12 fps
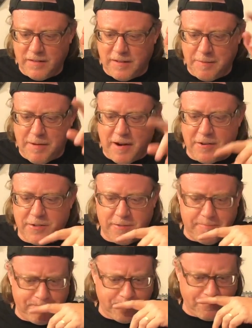
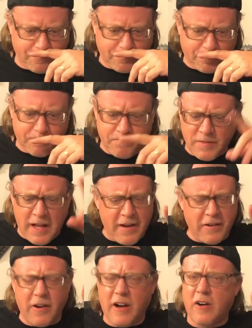comparison. I
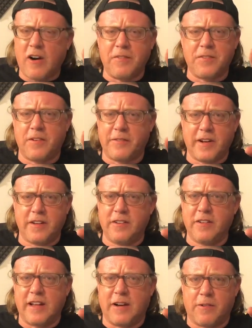don't know how often I'm going to
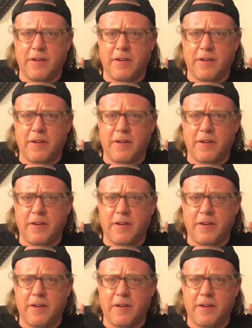do that,